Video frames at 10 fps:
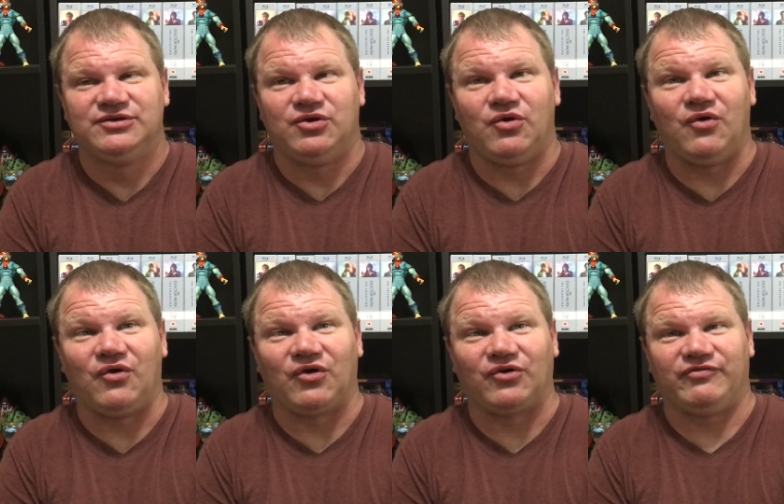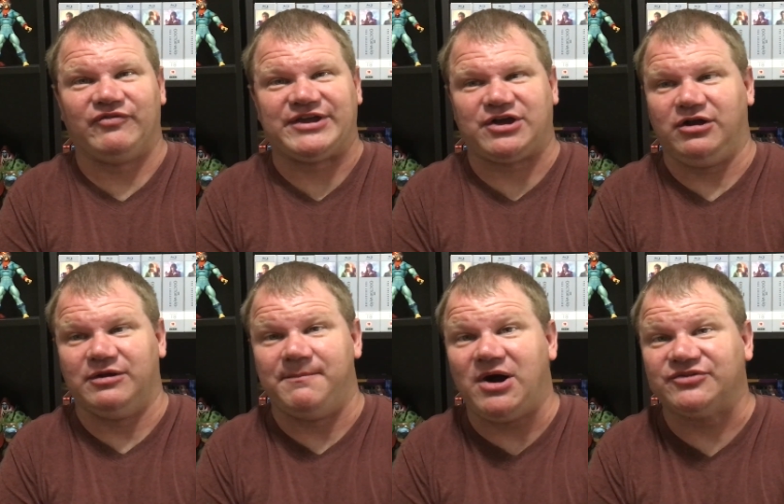or they call
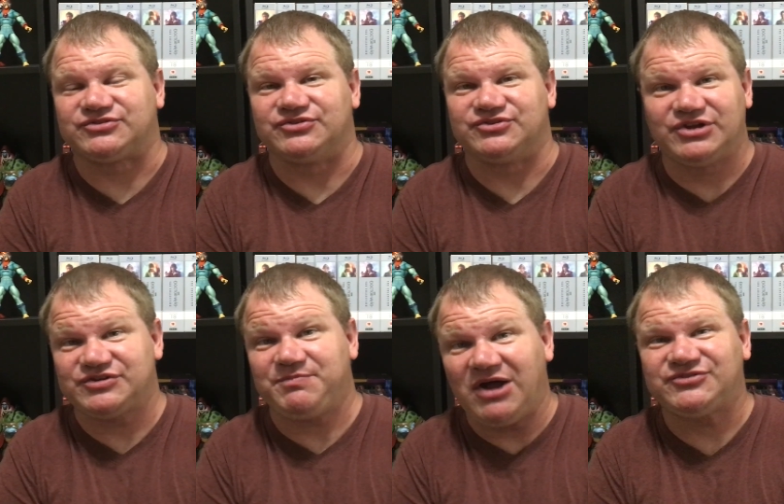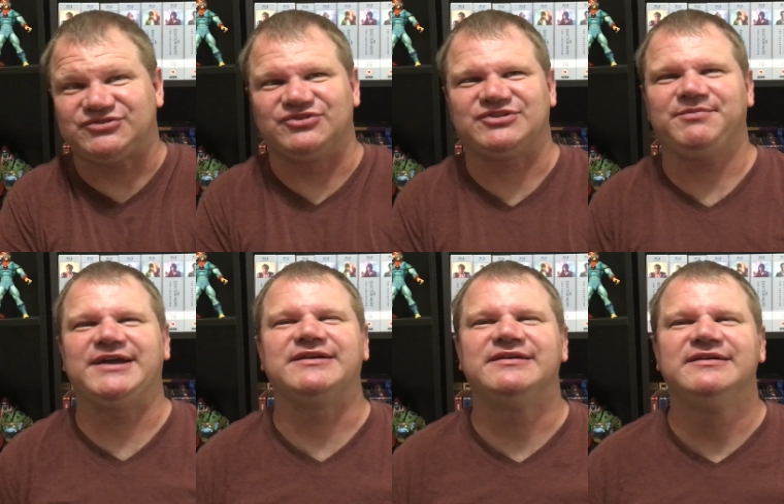them monsters. There's monsters! I'm
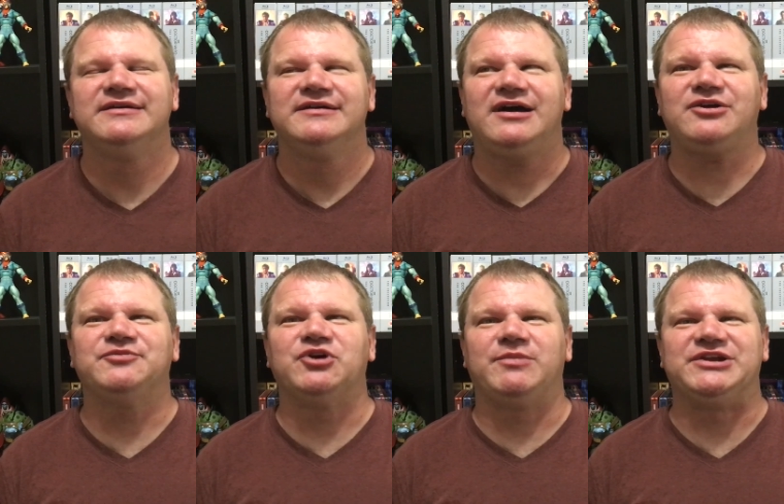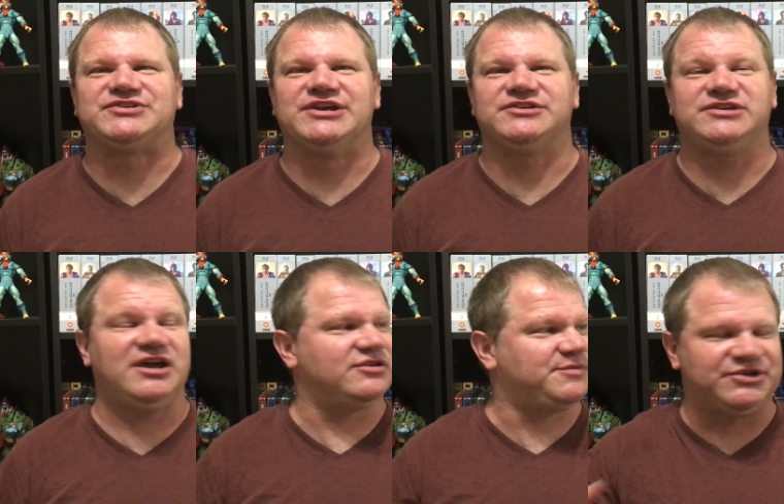like, how come nobody says,
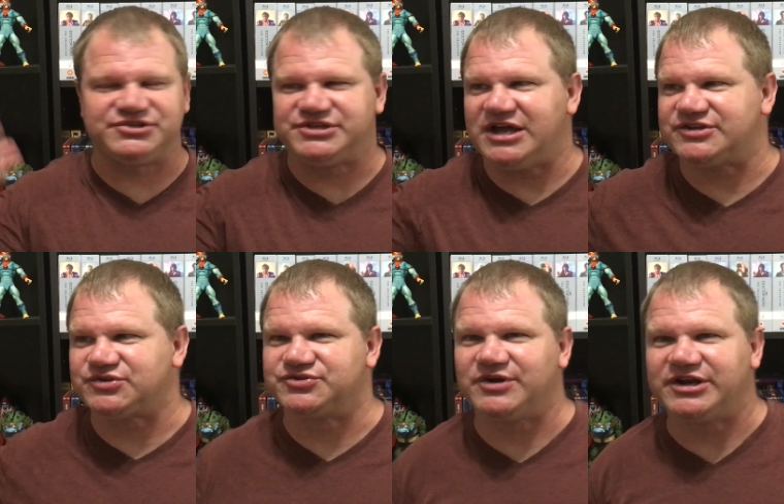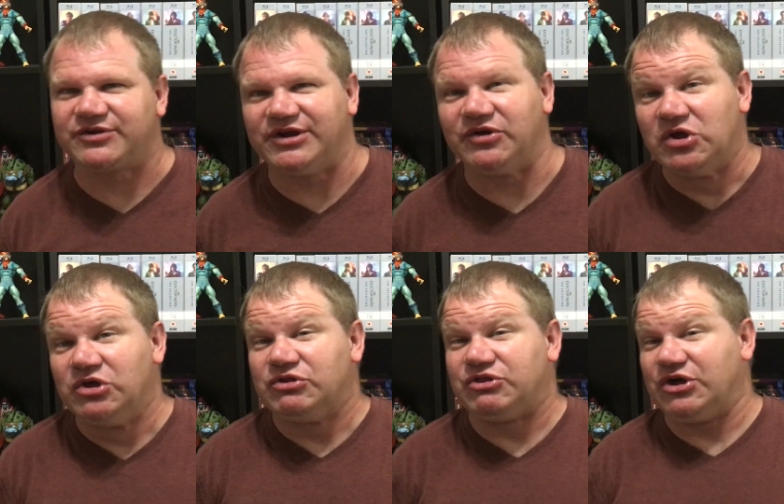yeah, there's a bunch of dinosaurs running around?
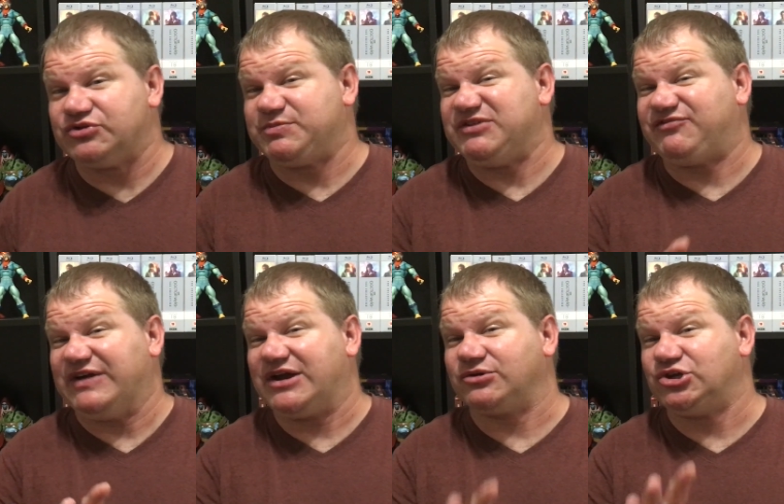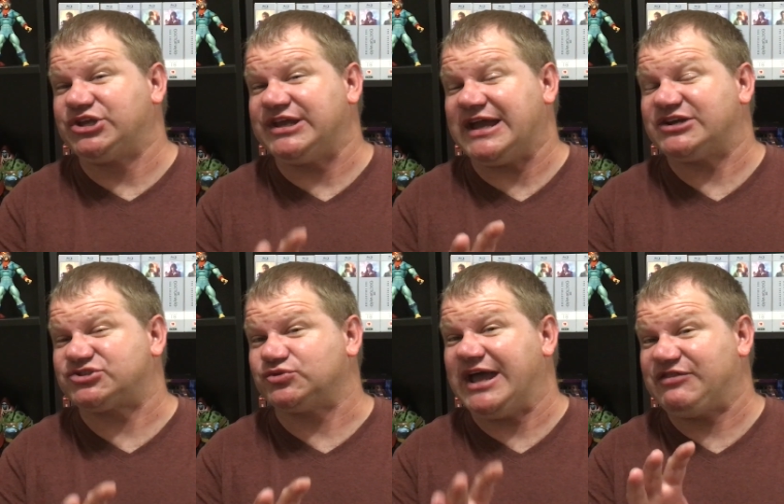Though, to be fair, looking at
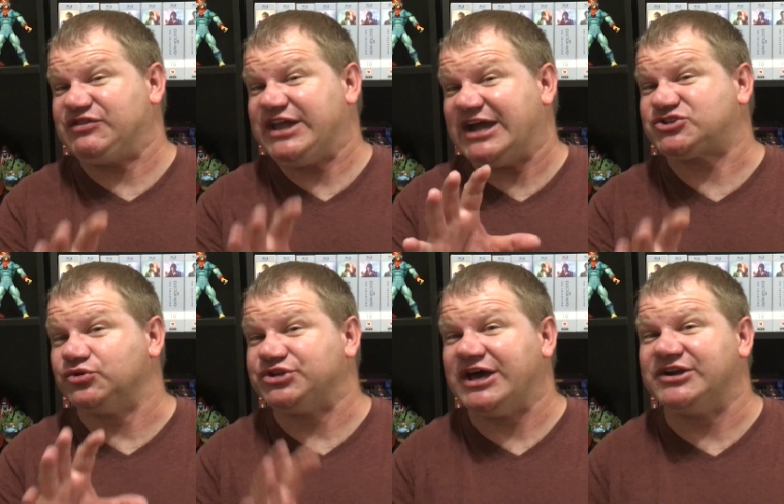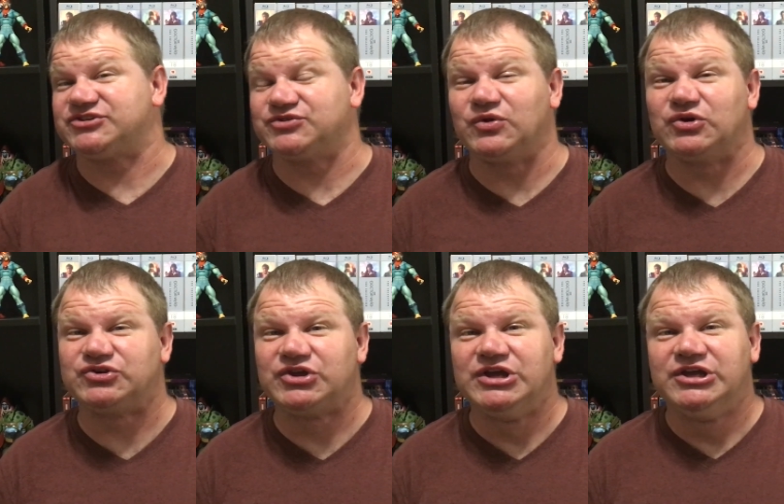the actual
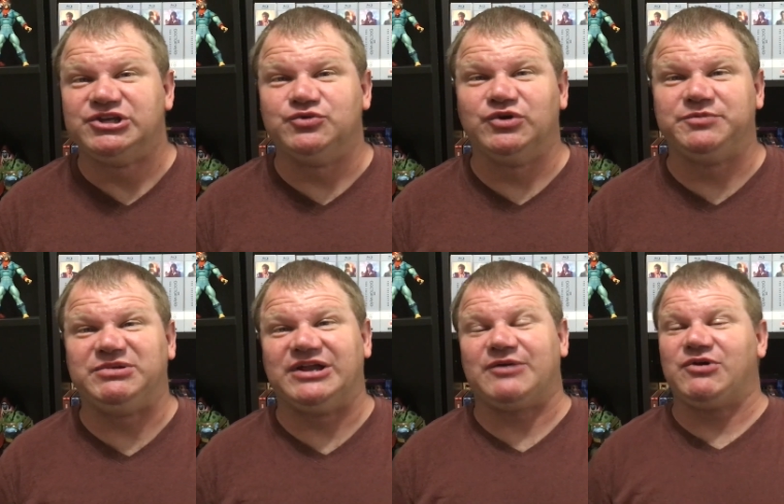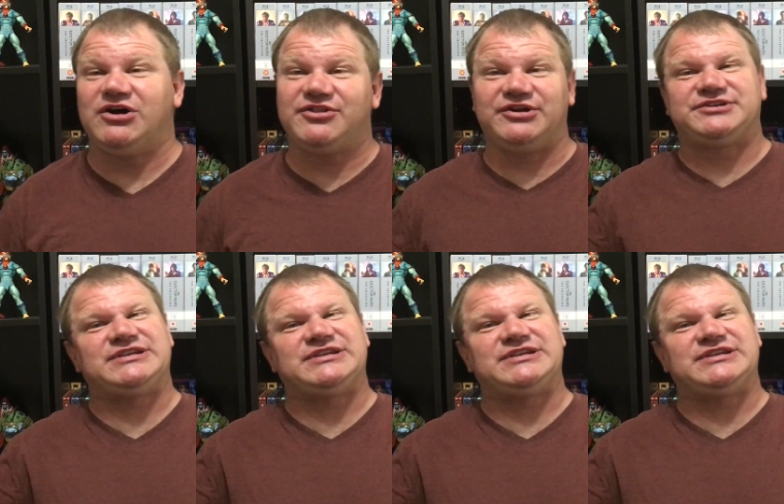dinosaurs, you would be like, well, they're